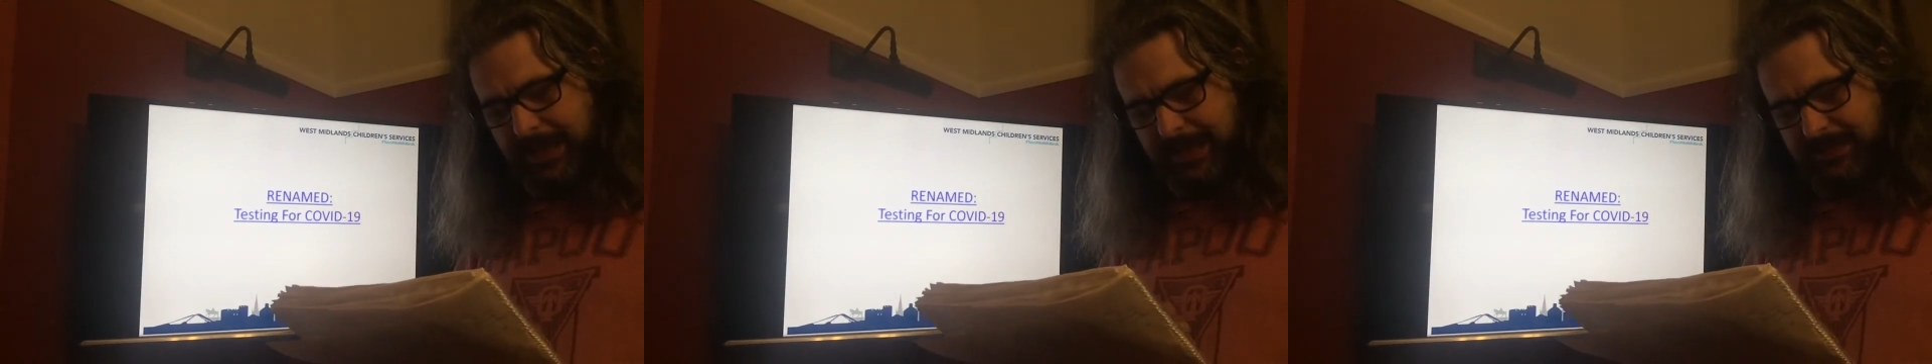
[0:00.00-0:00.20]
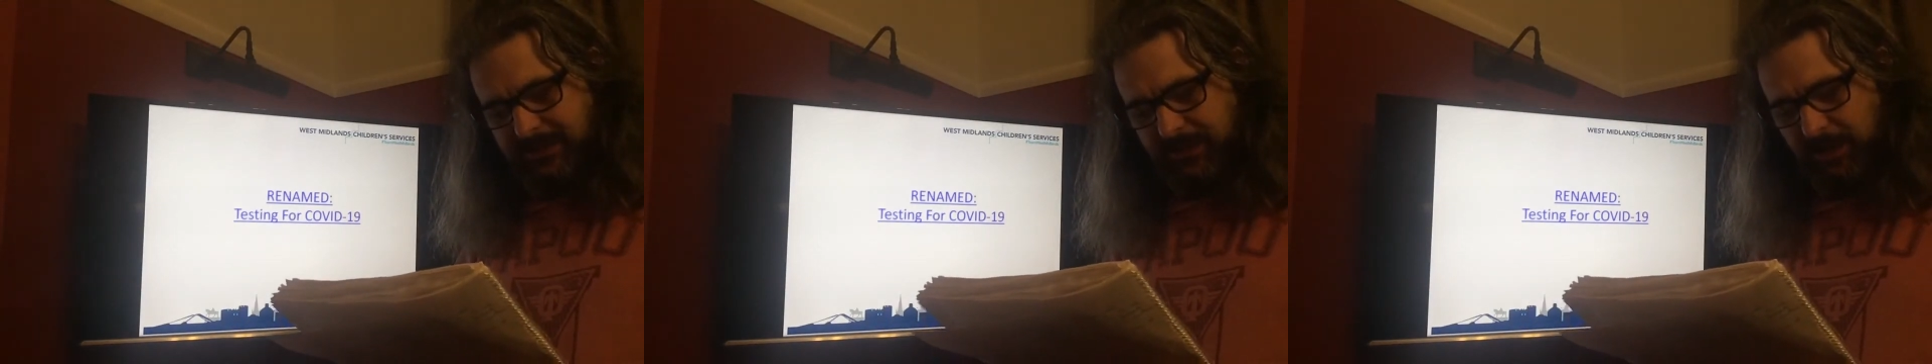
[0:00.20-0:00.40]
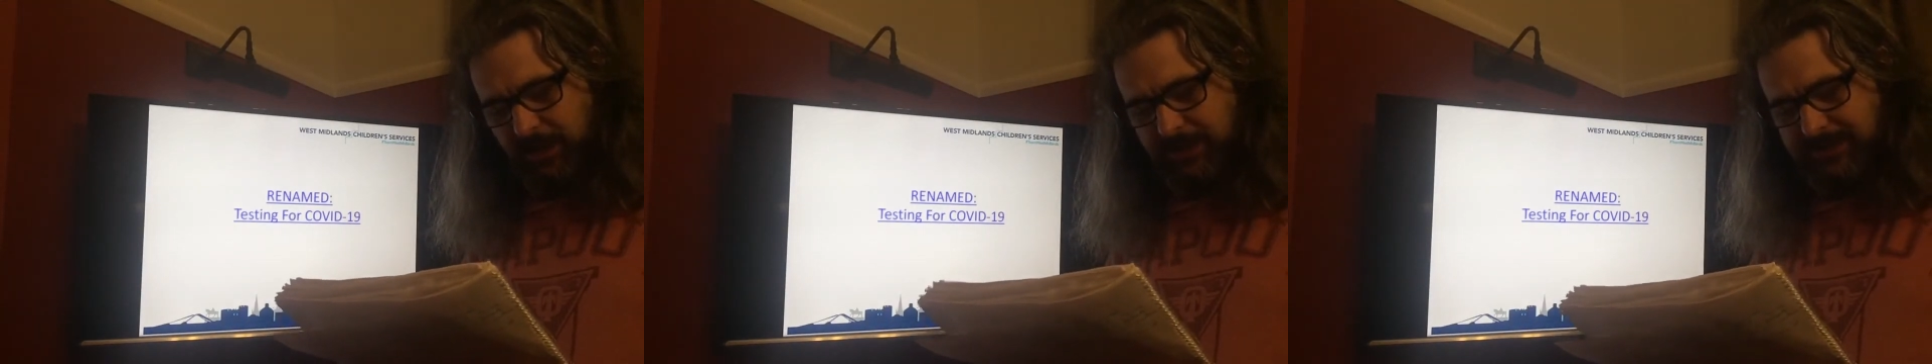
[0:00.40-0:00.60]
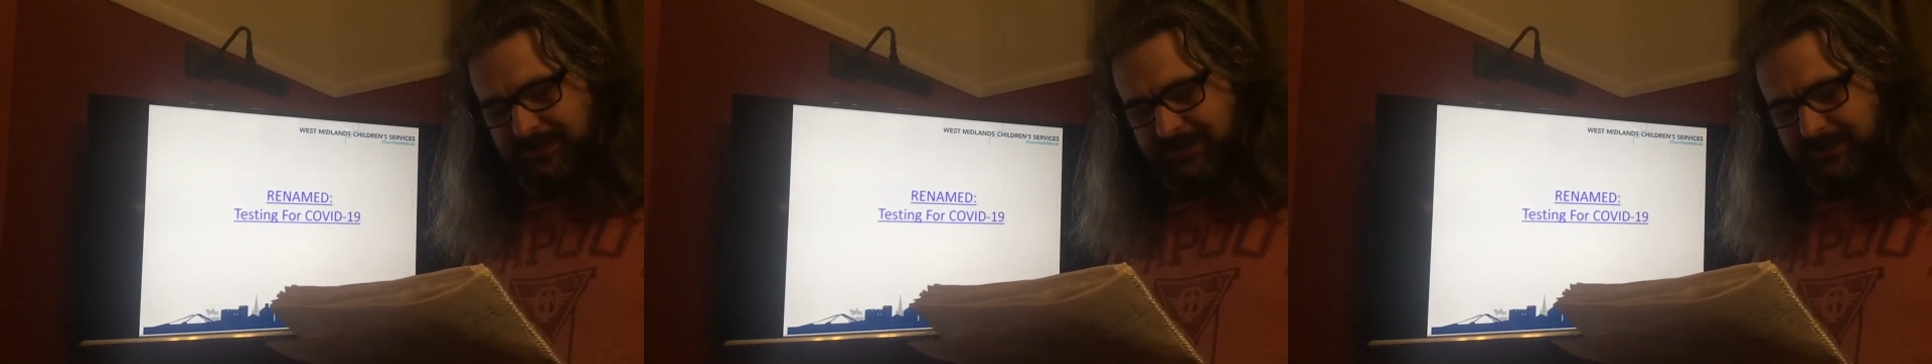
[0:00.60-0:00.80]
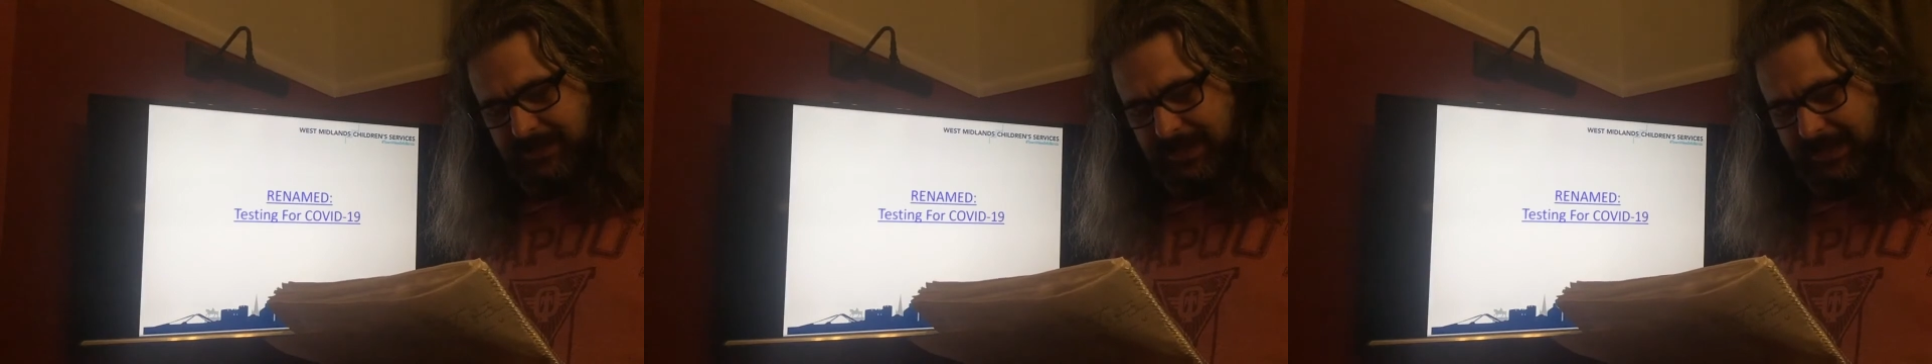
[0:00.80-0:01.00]
It's on line
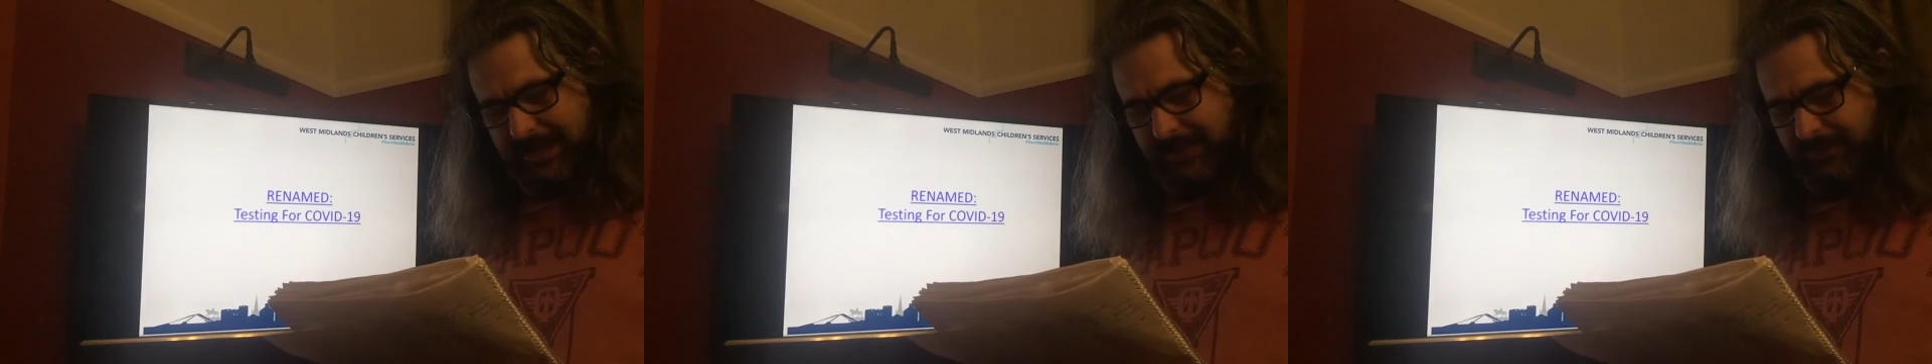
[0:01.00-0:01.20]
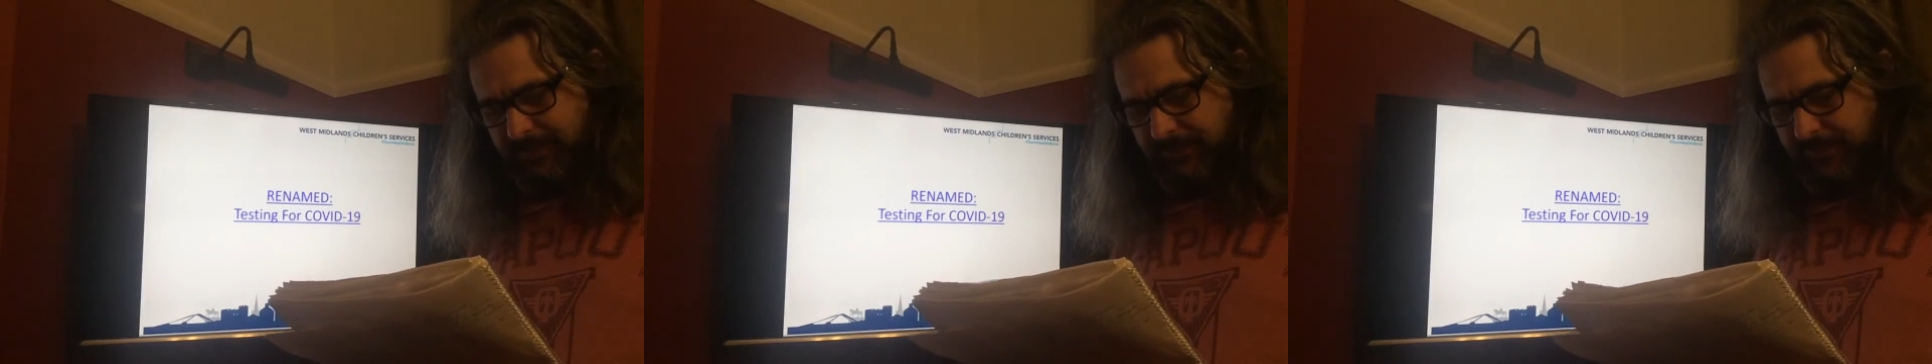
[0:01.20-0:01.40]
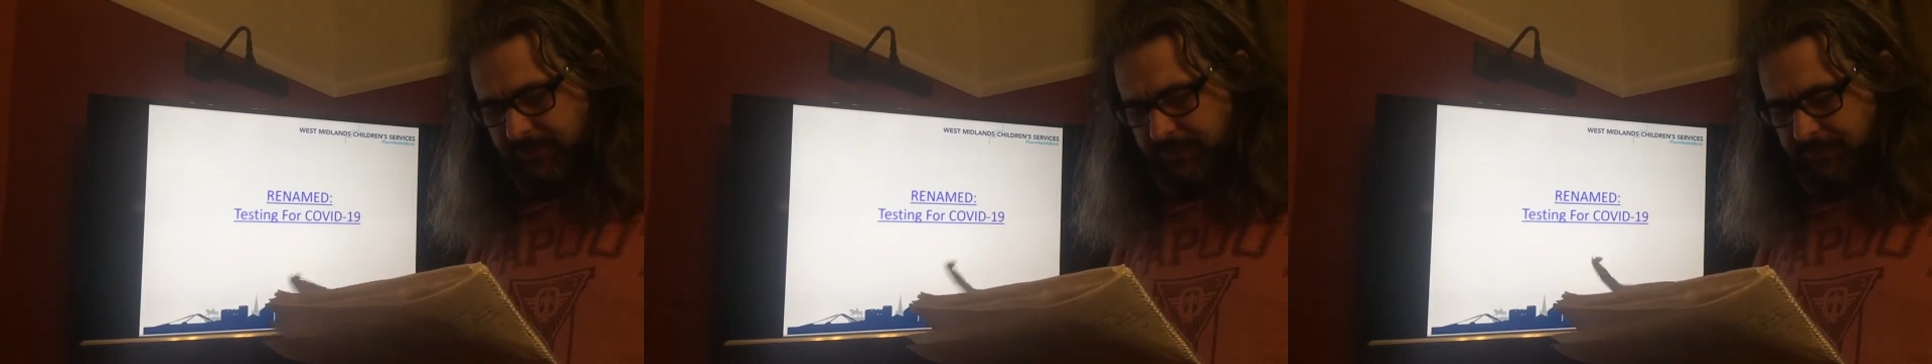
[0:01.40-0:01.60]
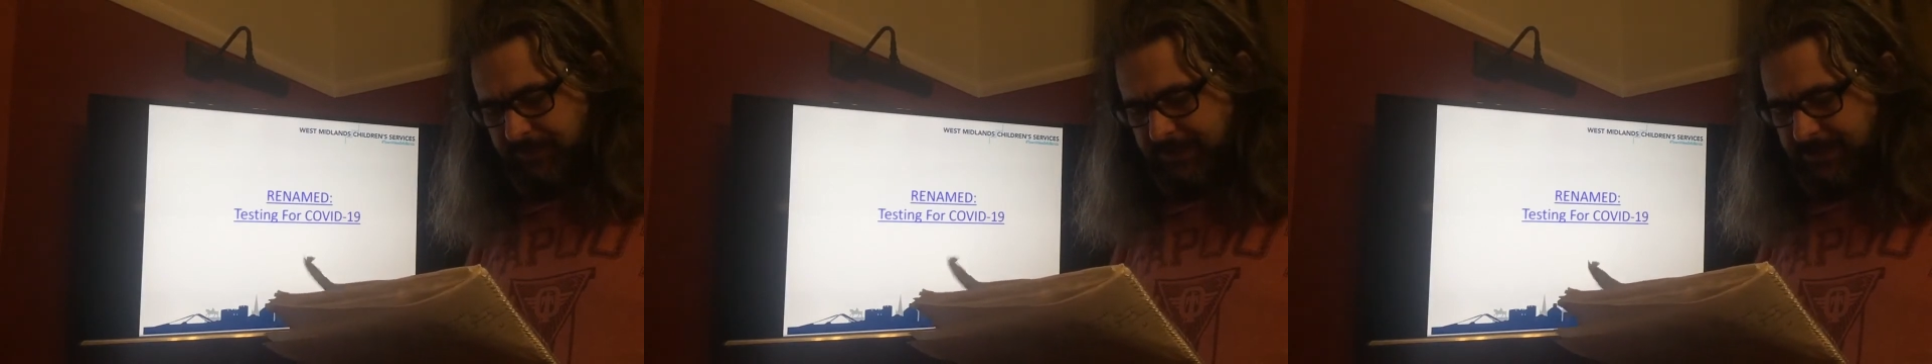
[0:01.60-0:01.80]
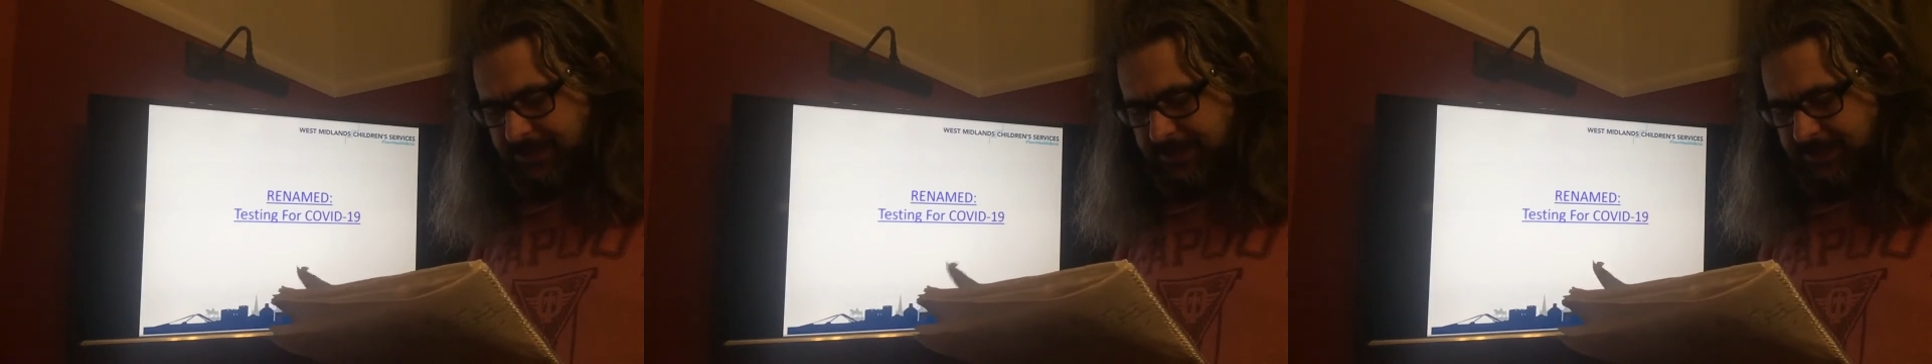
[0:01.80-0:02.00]
11 of your
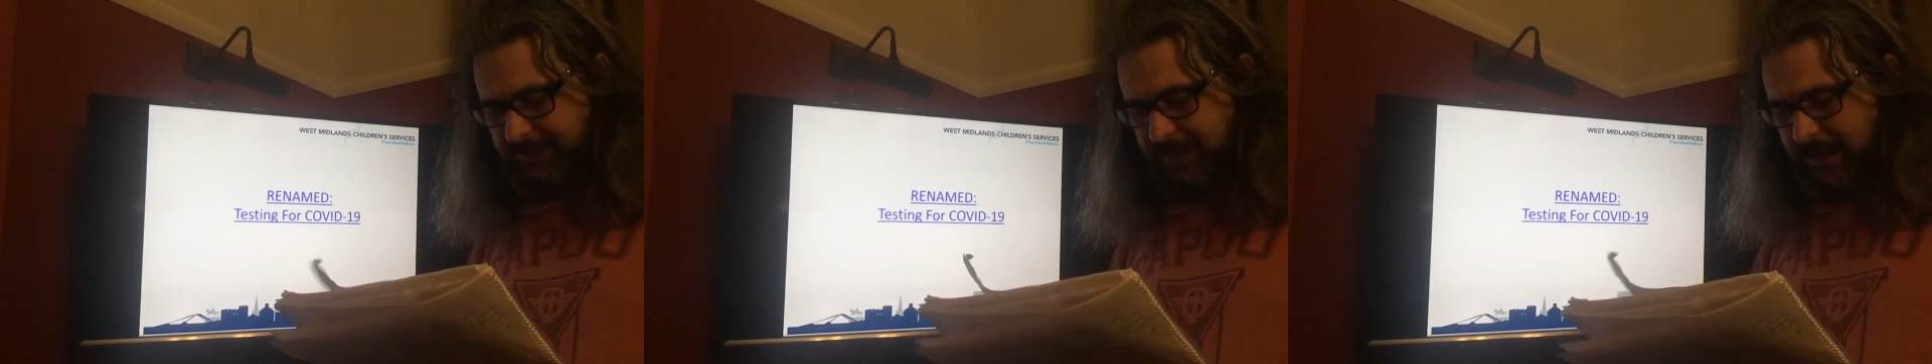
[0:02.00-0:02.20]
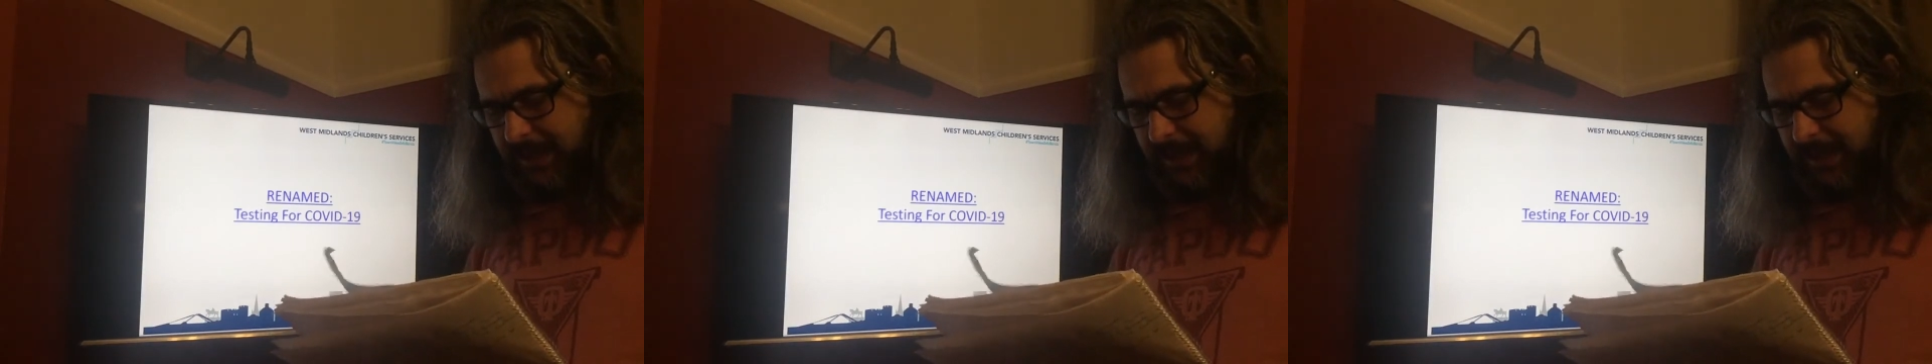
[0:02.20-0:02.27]
spreadsheet.